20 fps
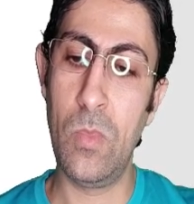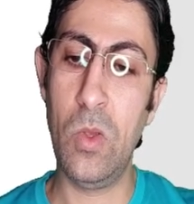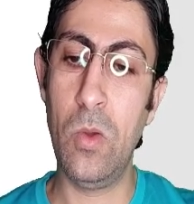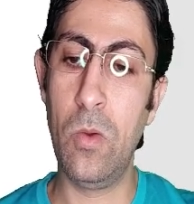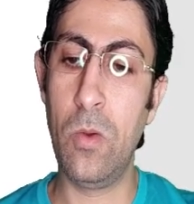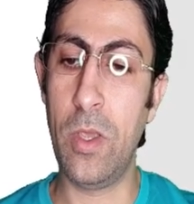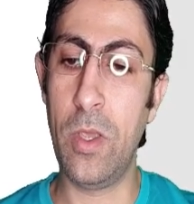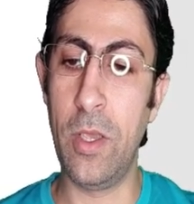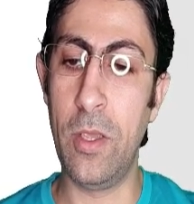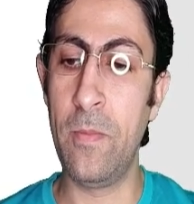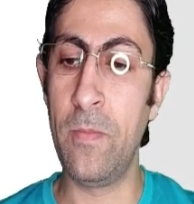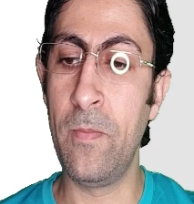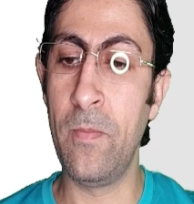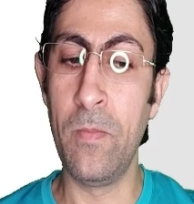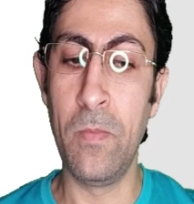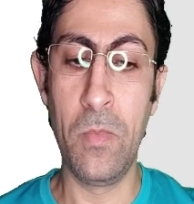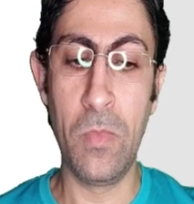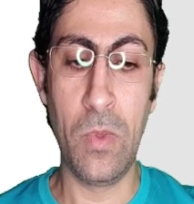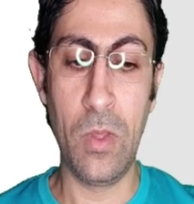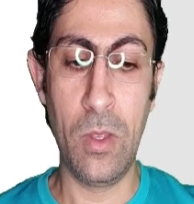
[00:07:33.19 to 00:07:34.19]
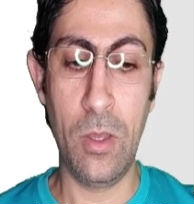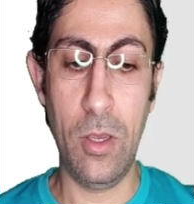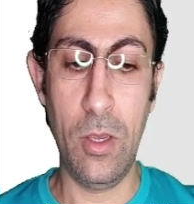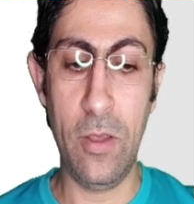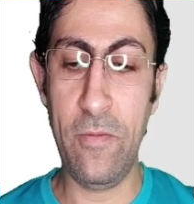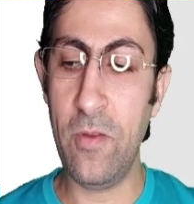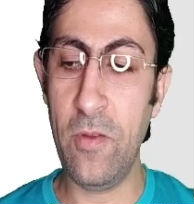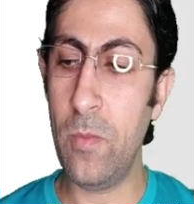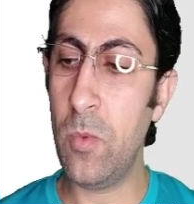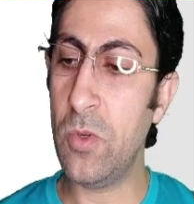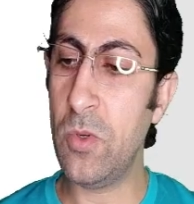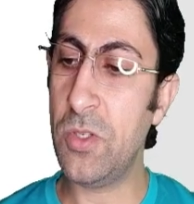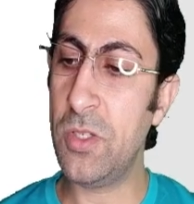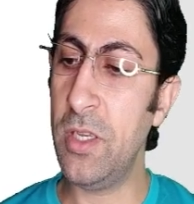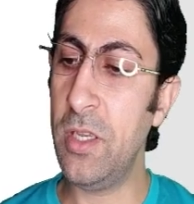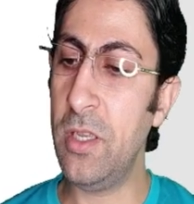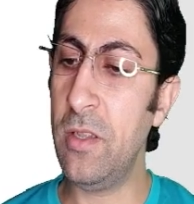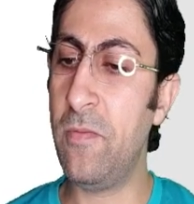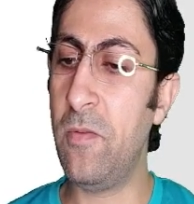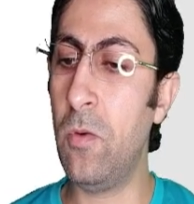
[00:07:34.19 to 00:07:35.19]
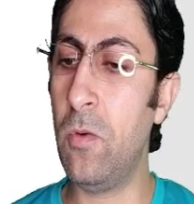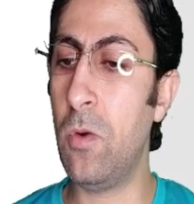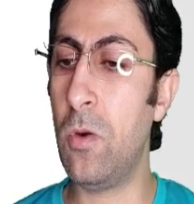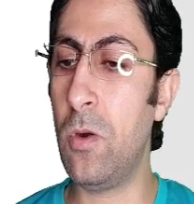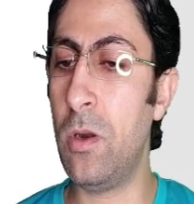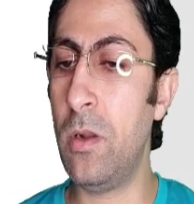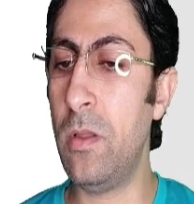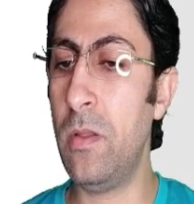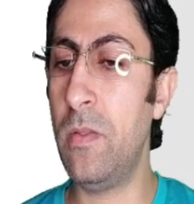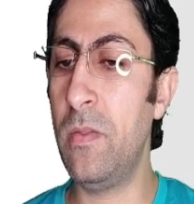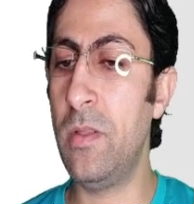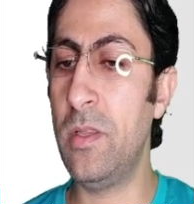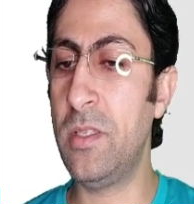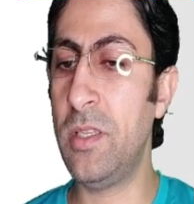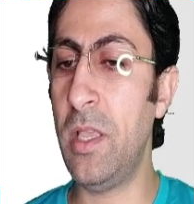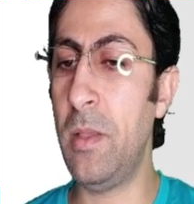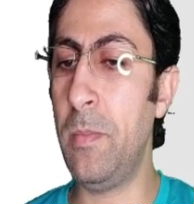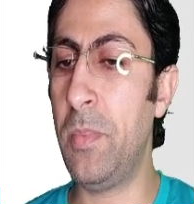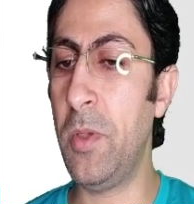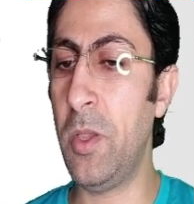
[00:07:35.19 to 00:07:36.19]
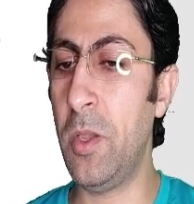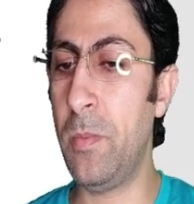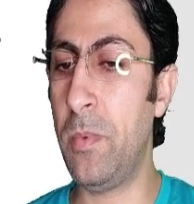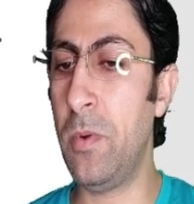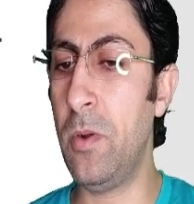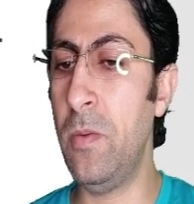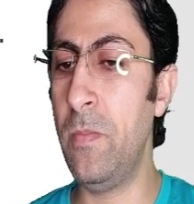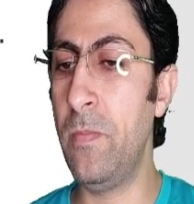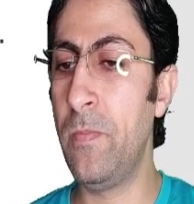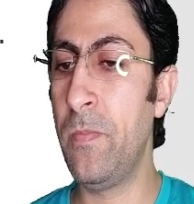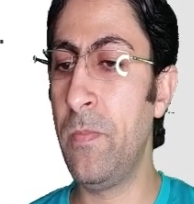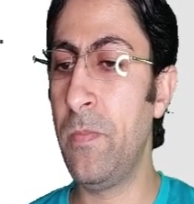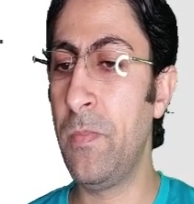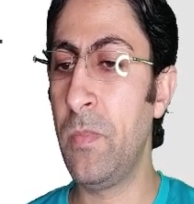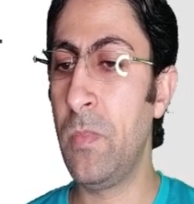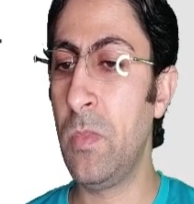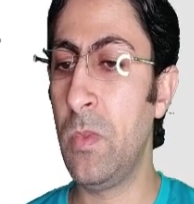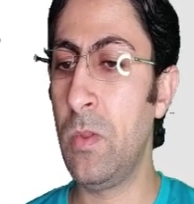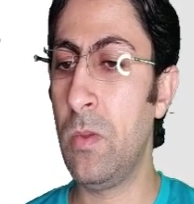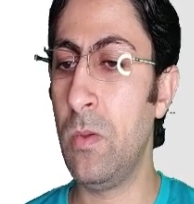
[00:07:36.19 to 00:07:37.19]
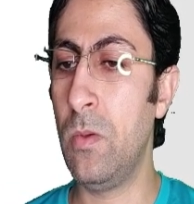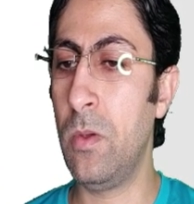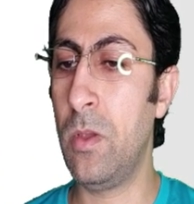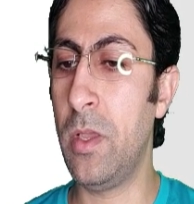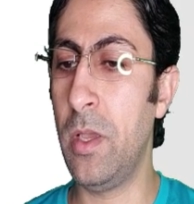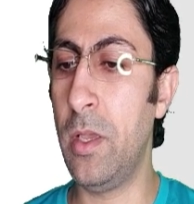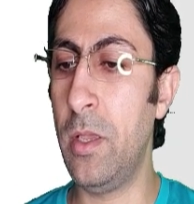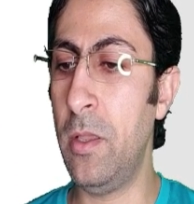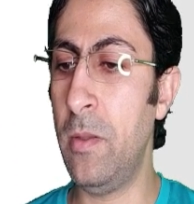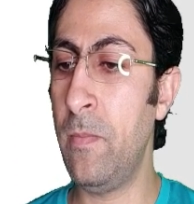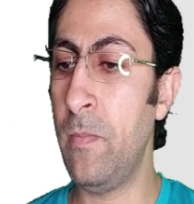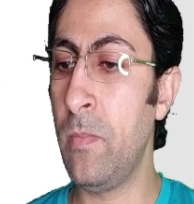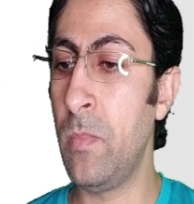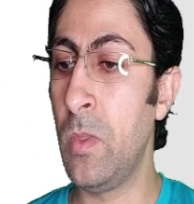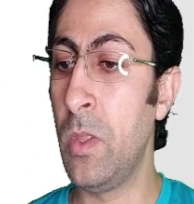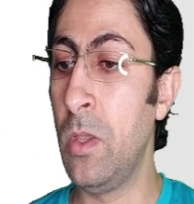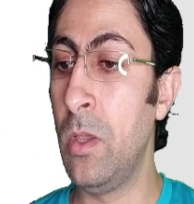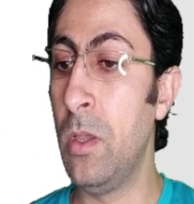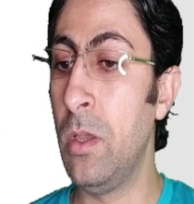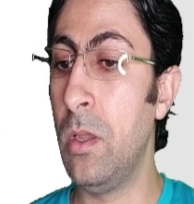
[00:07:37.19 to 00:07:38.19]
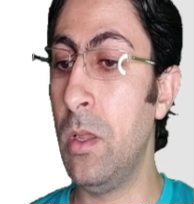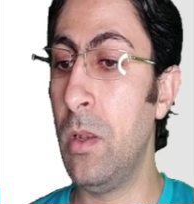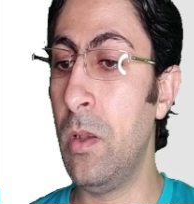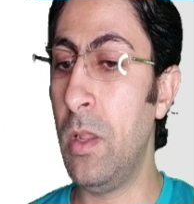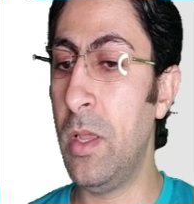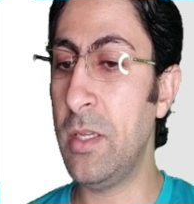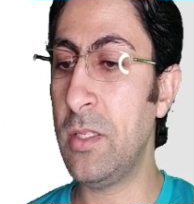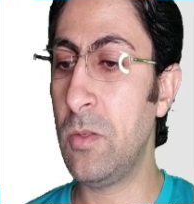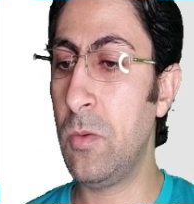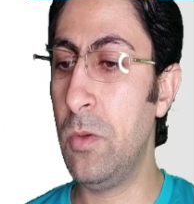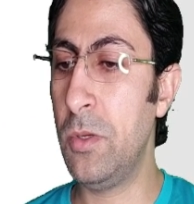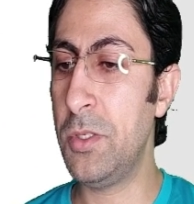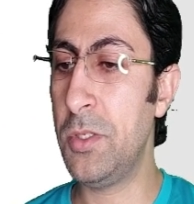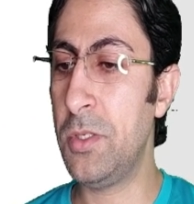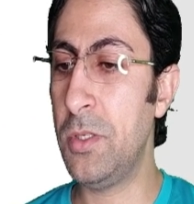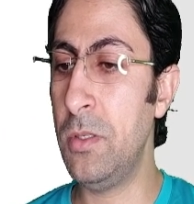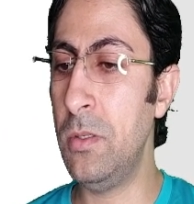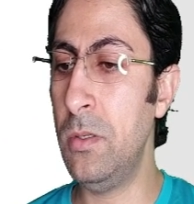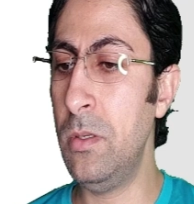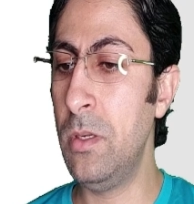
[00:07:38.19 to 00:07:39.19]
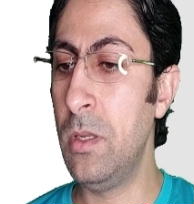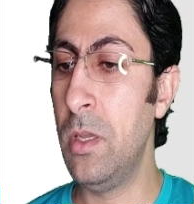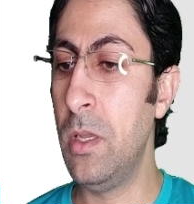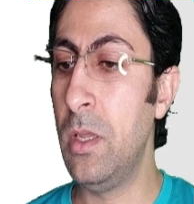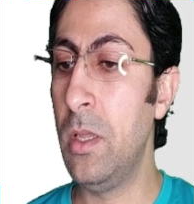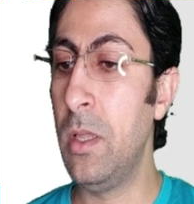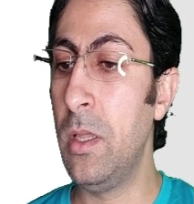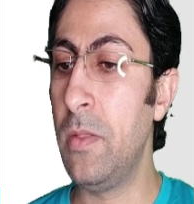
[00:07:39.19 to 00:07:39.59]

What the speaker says: Okay, if you proceed for the same paper, okay, last question.